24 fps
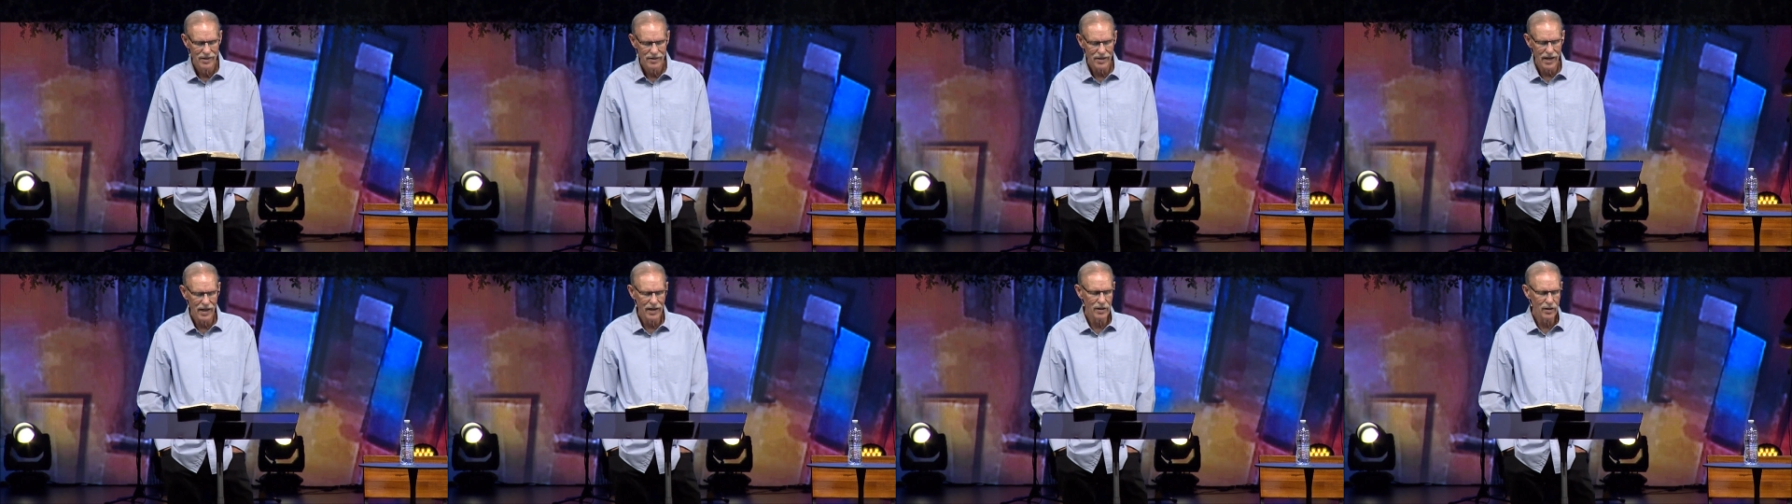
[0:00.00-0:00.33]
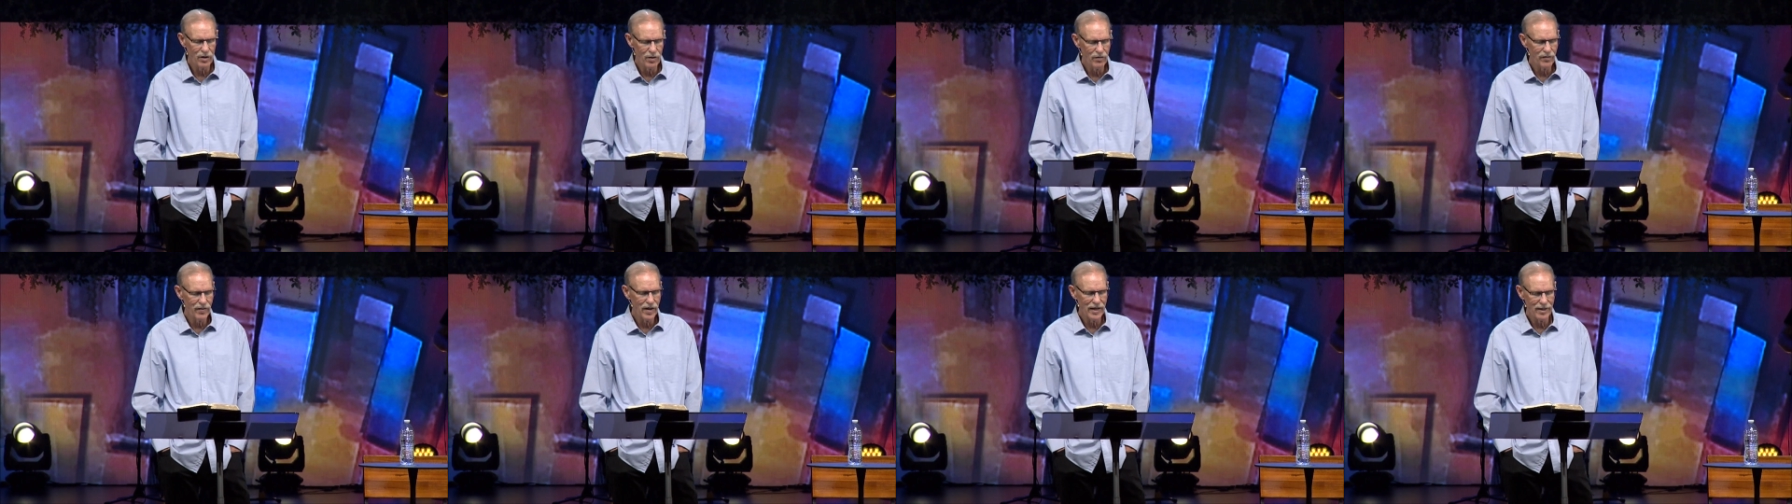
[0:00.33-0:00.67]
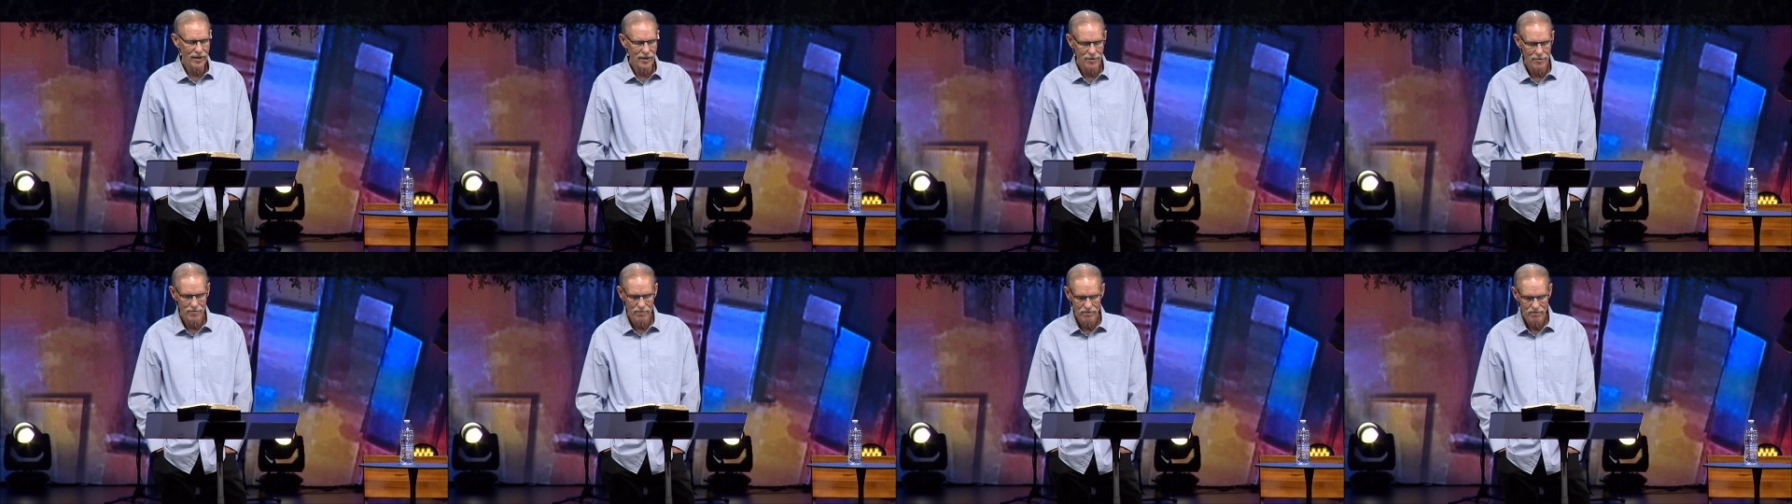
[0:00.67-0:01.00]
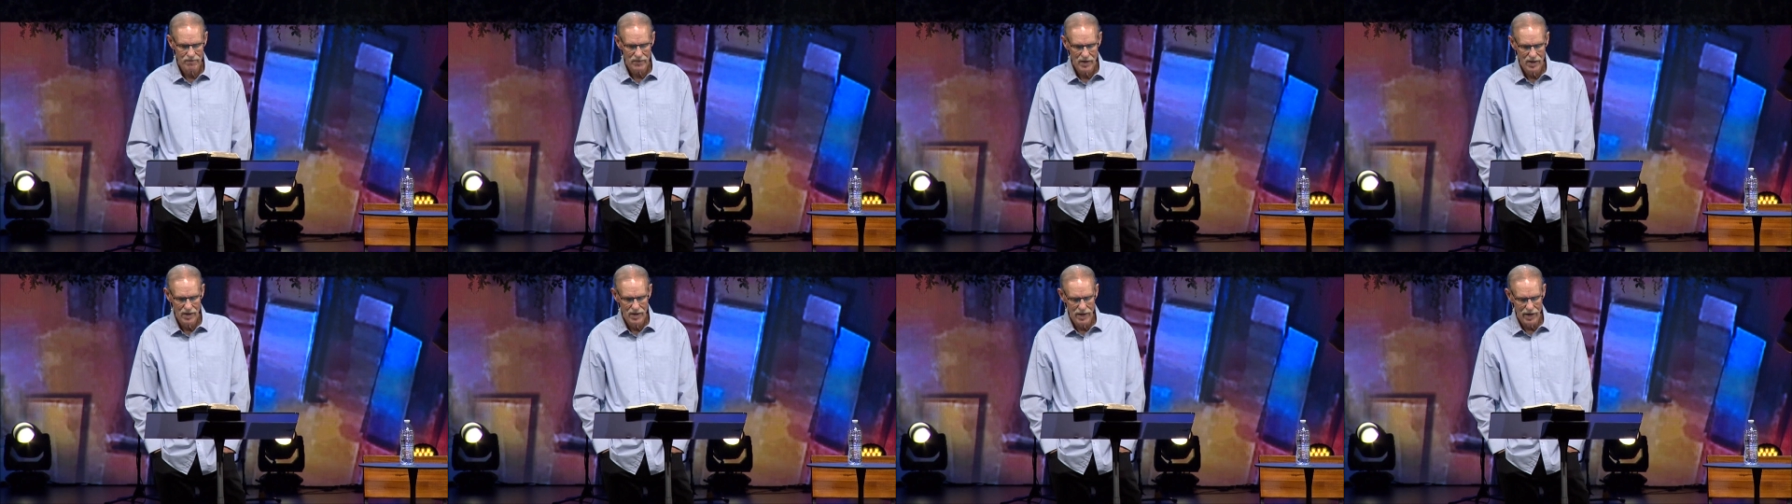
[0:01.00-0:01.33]
Thank you, Father.
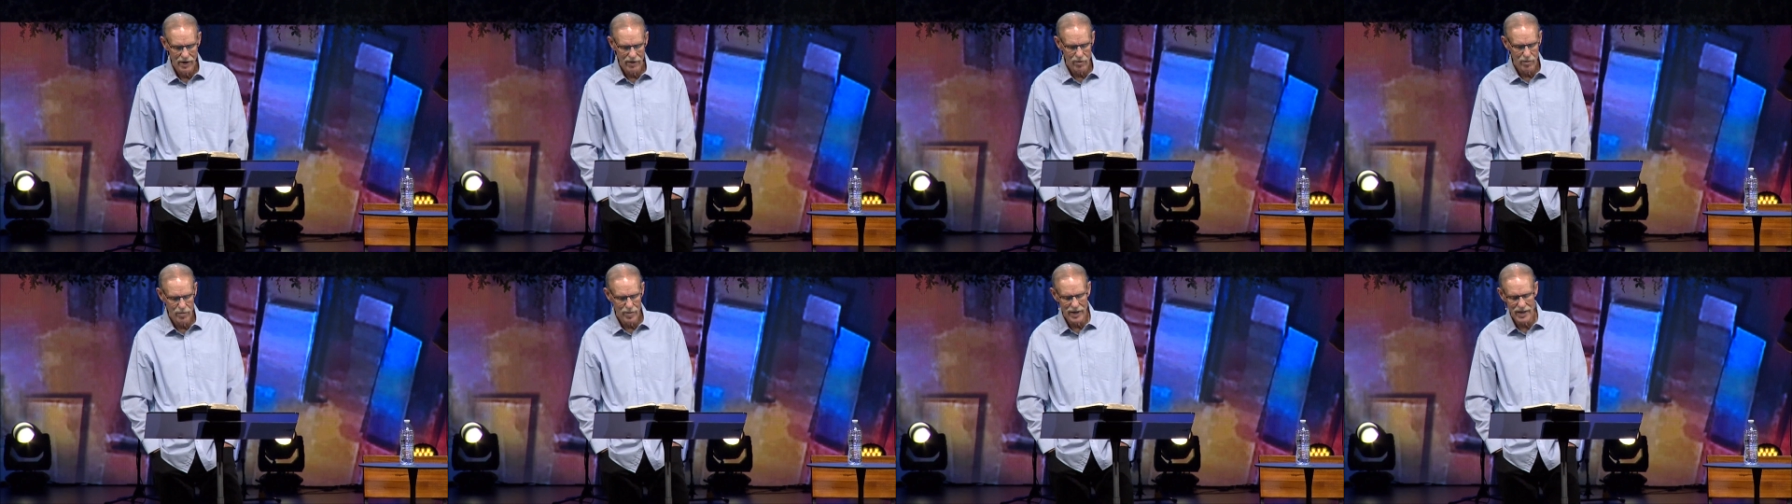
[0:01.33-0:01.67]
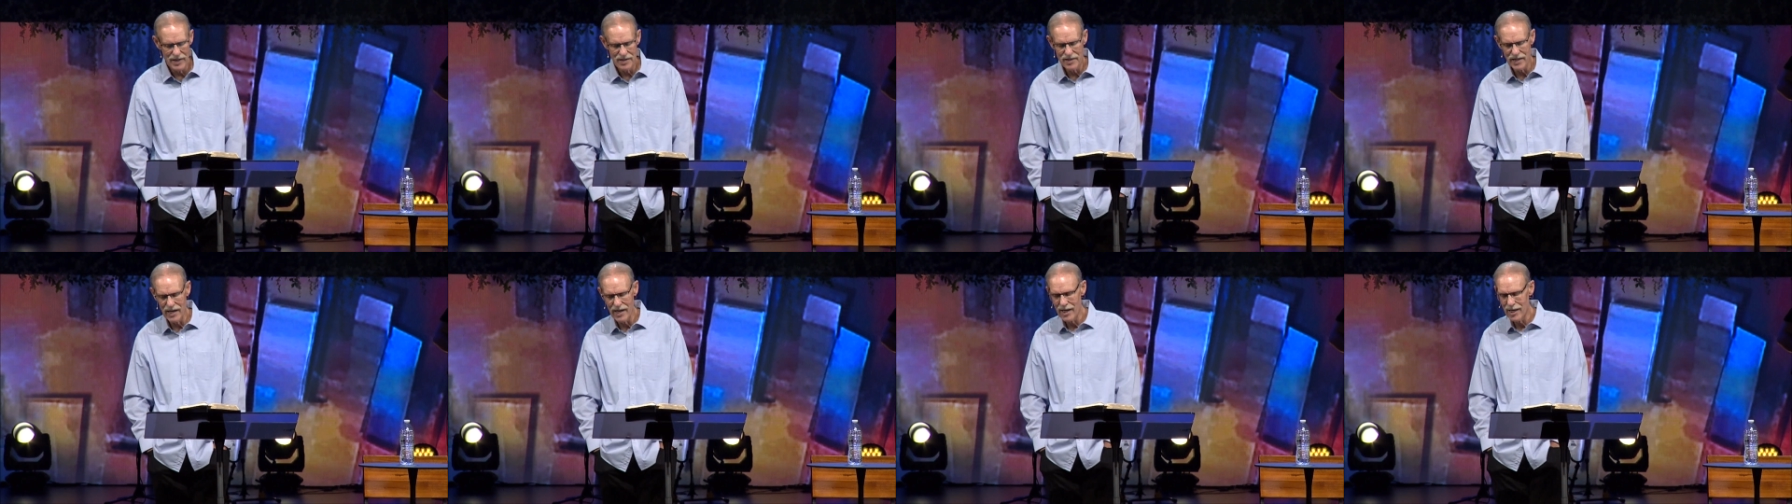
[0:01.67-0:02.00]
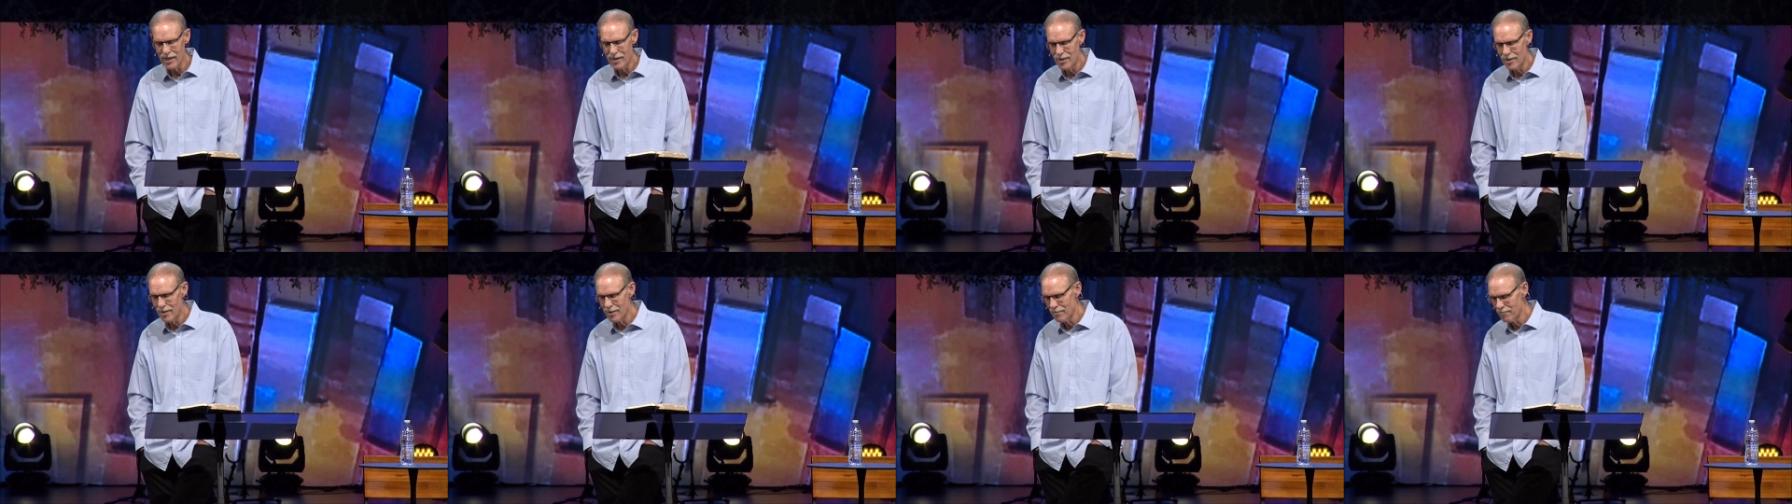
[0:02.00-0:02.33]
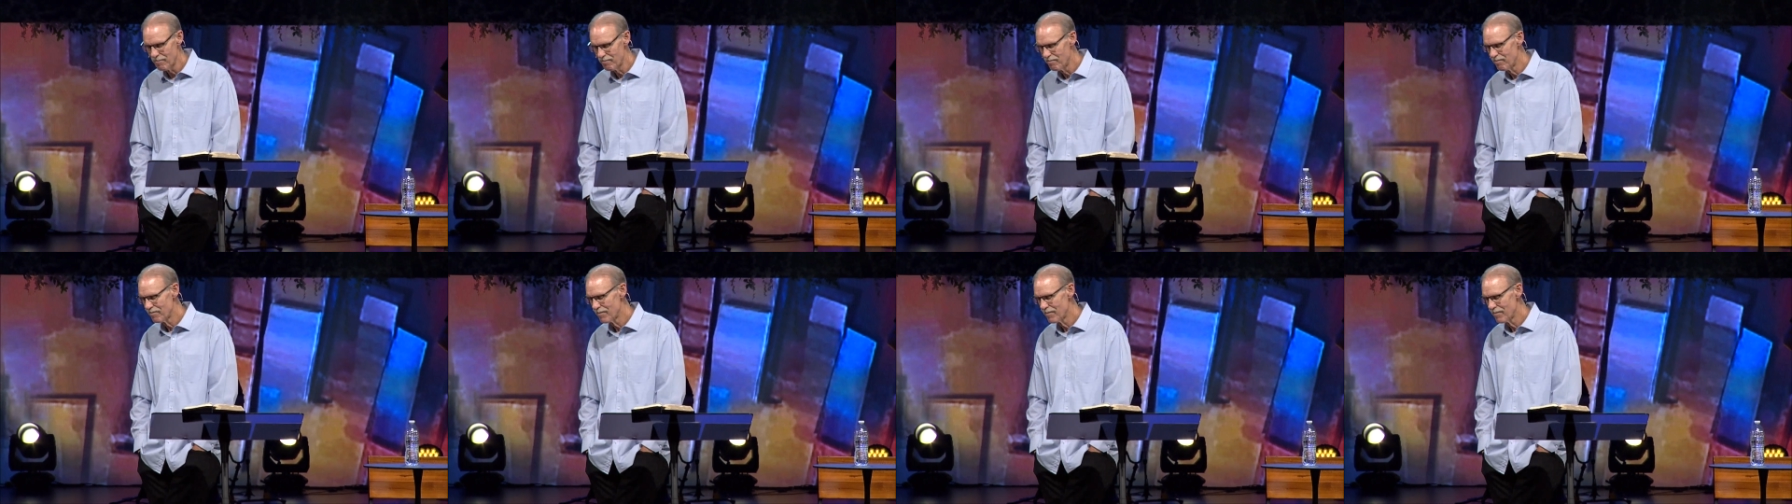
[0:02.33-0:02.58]
Everybody said, Amen.